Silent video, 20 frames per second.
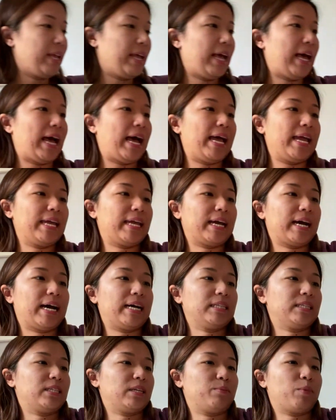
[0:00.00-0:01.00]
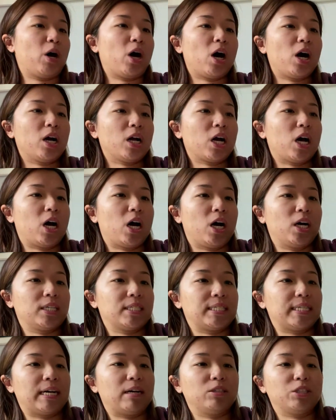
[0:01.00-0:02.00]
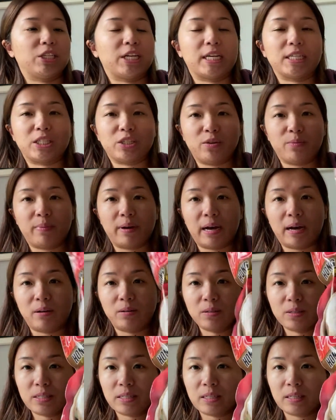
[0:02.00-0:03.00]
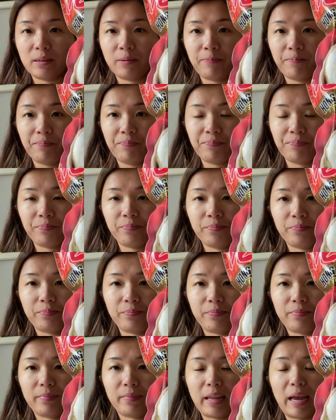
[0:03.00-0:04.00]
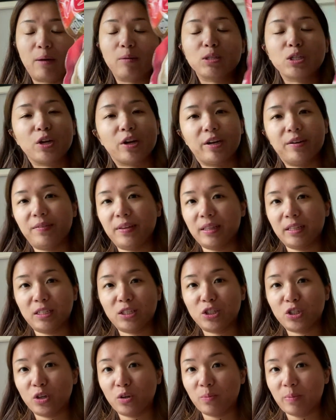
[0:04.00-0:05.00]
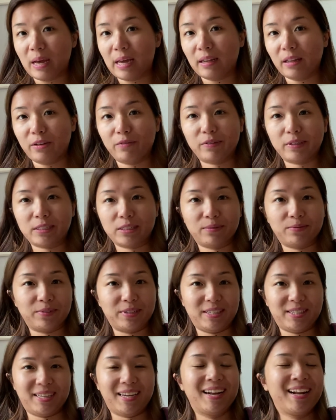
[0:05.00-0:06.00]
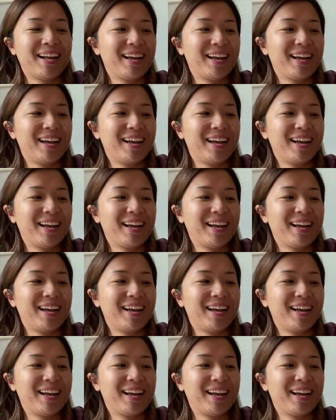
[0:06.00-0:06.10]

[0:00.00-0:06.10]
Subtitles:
I got some Hong Kong style char siu baos. I was craving this so badly for some reason.